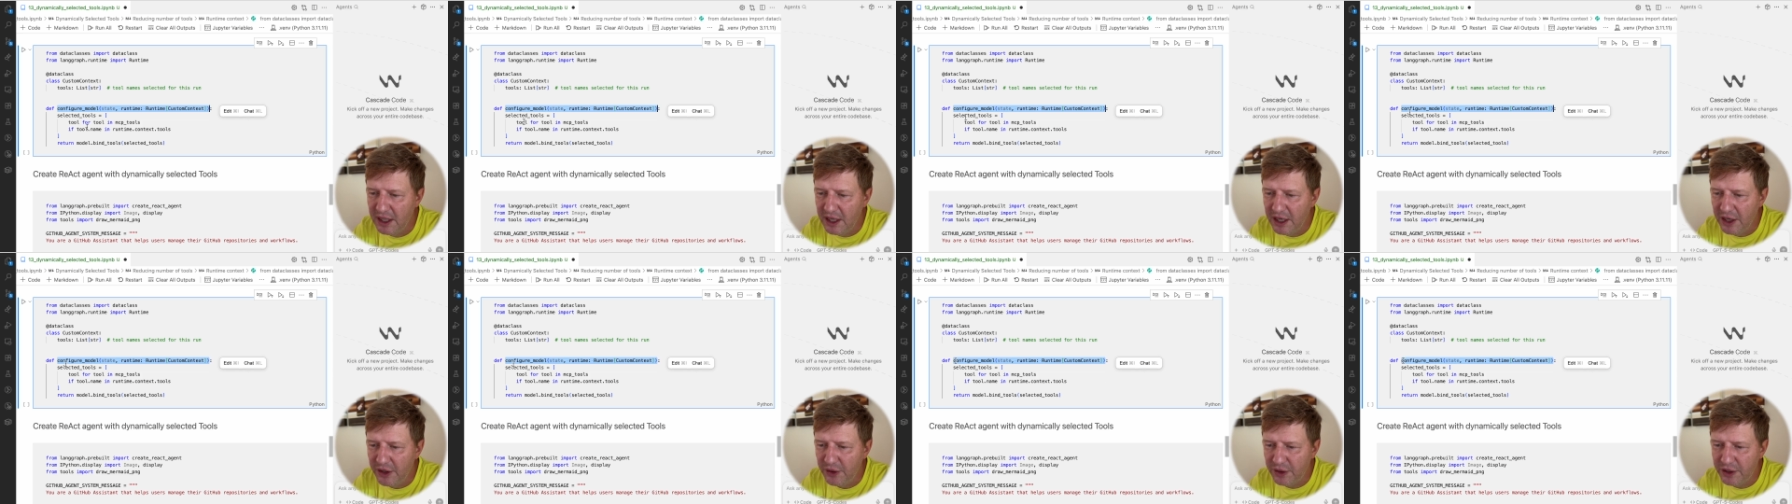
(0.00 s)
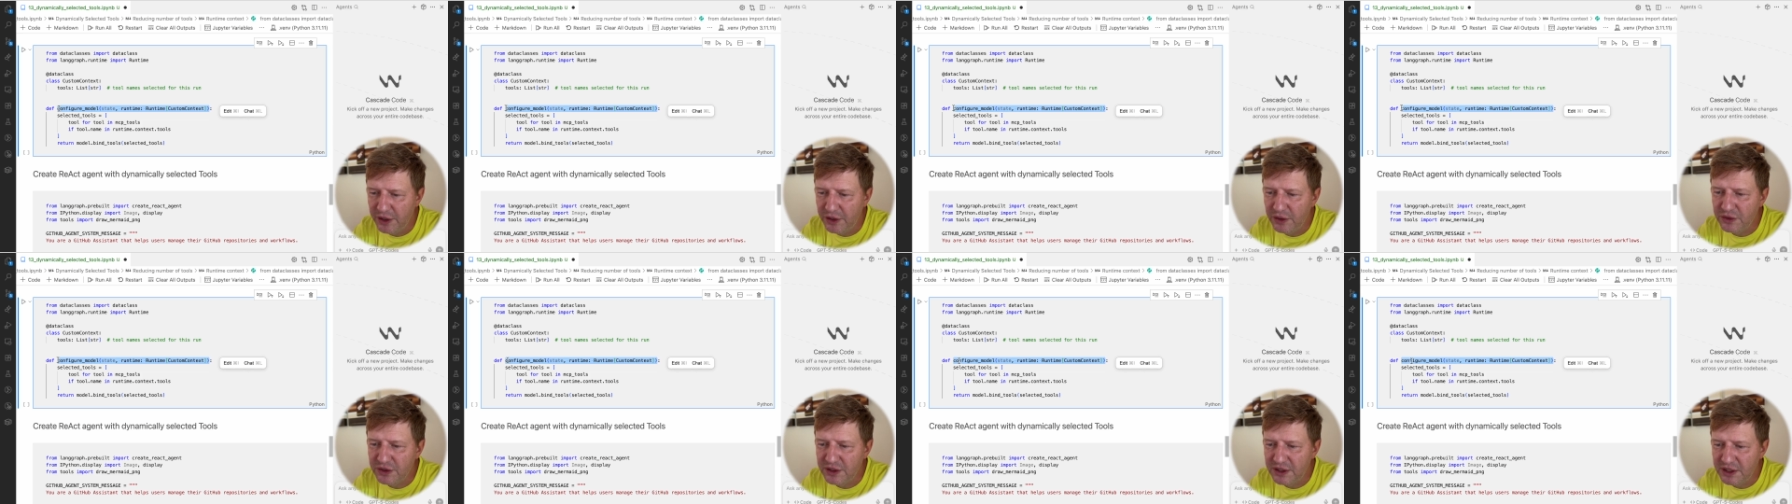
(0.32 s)
you can
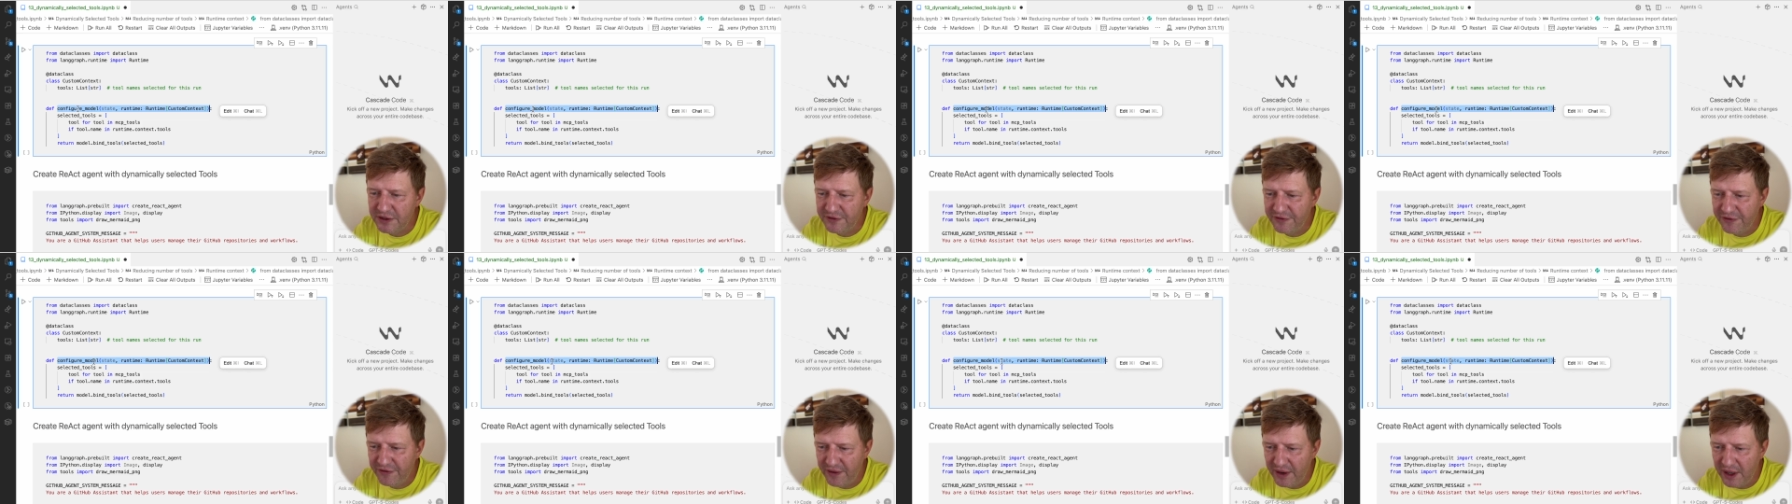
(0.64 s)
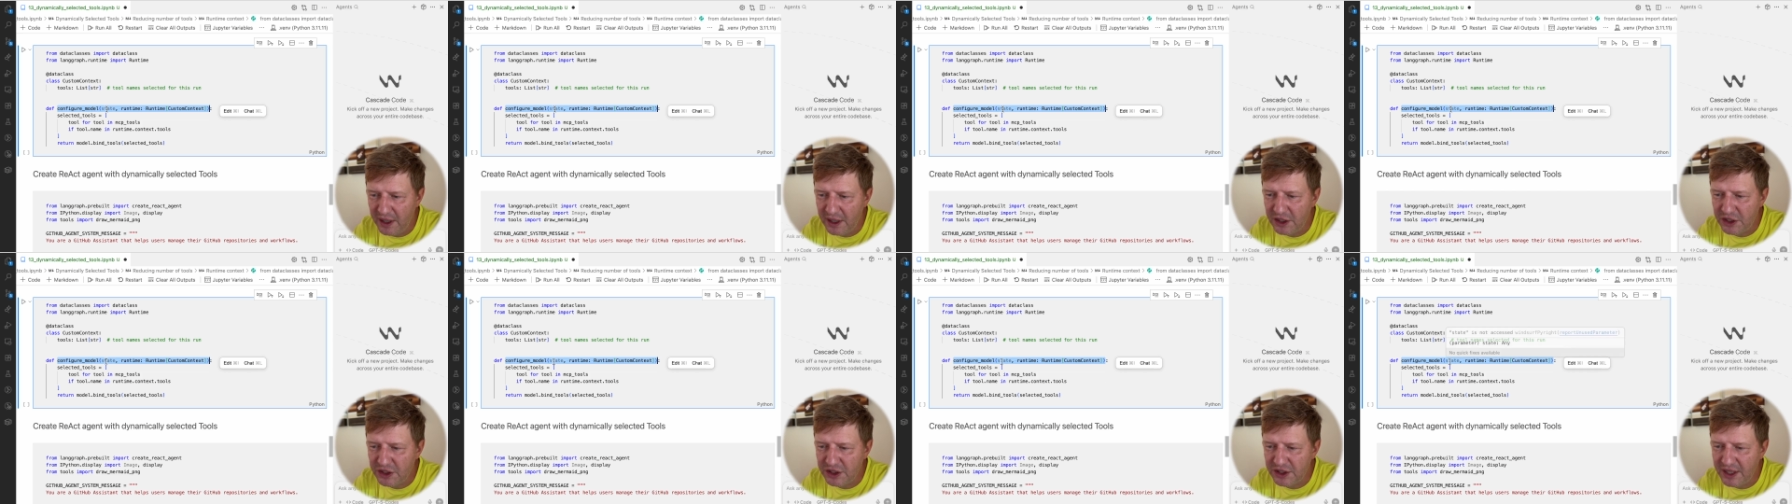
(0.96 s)
use this
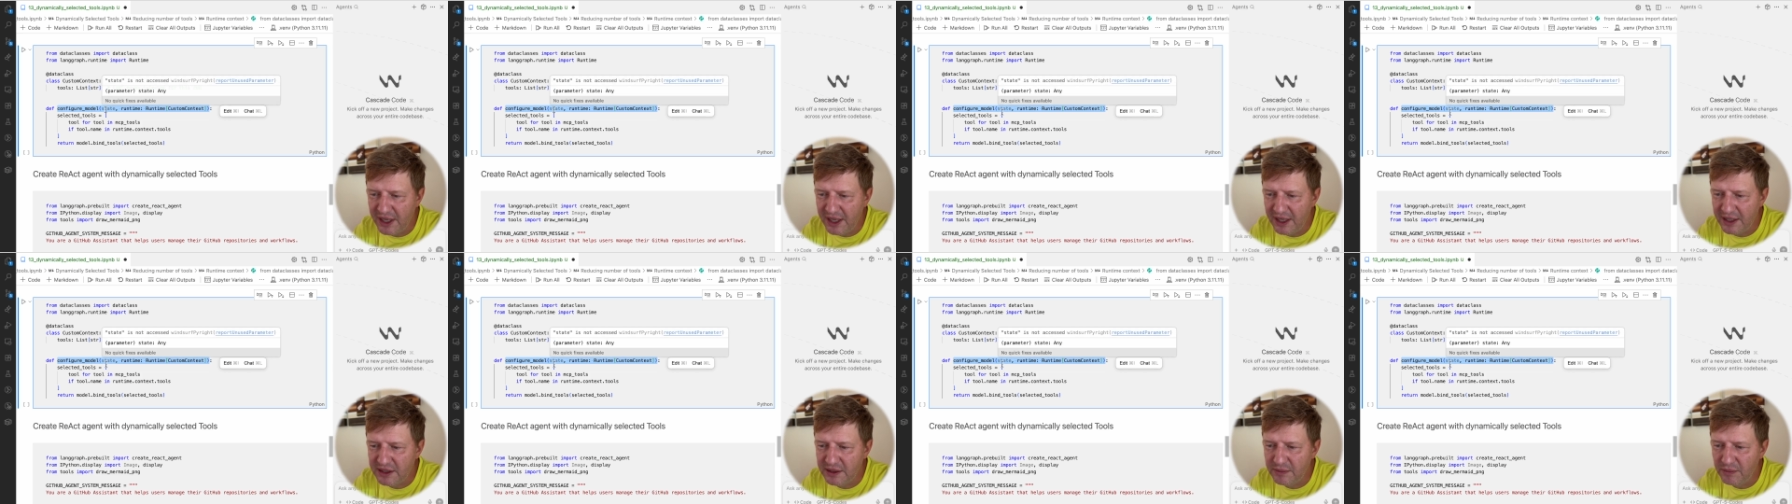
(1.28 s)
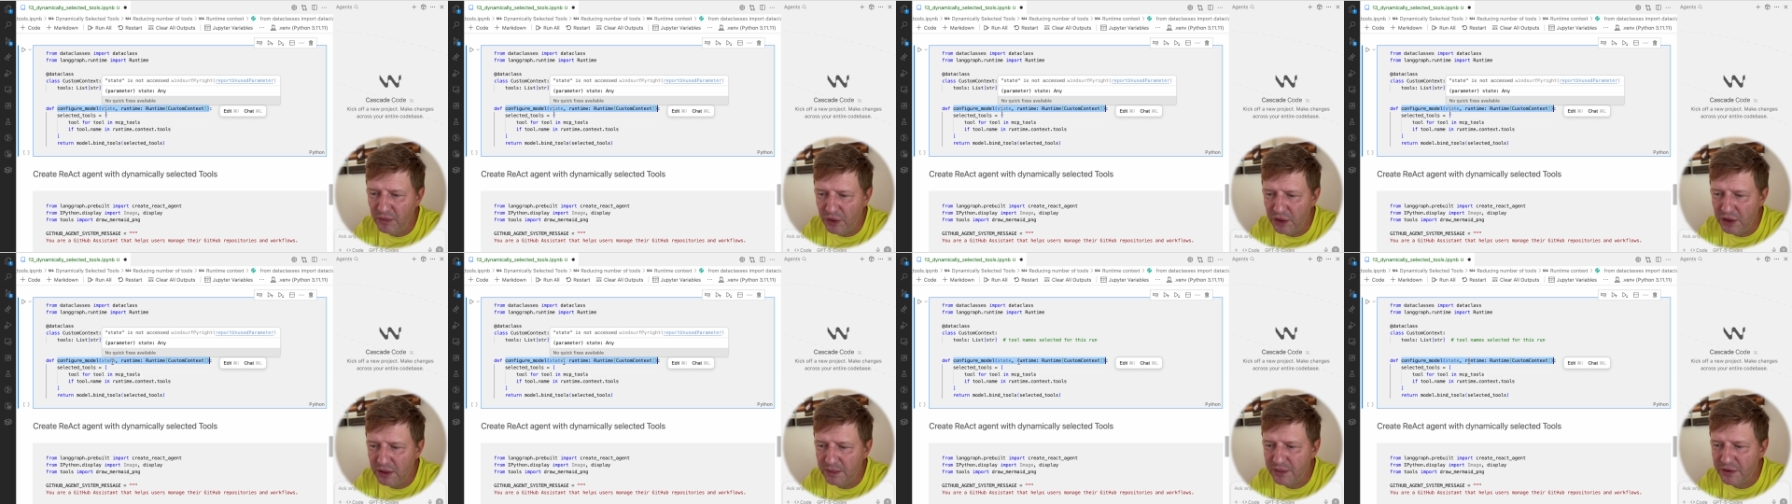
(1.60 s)
function as a model